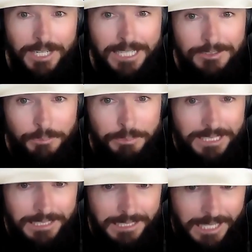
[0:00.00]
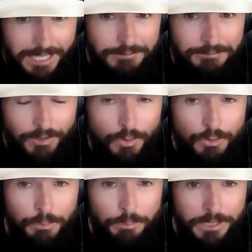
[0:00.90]
has to be a lot of
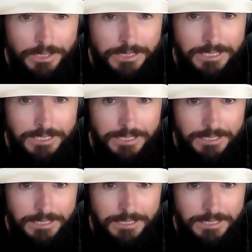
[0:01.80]
vulnerability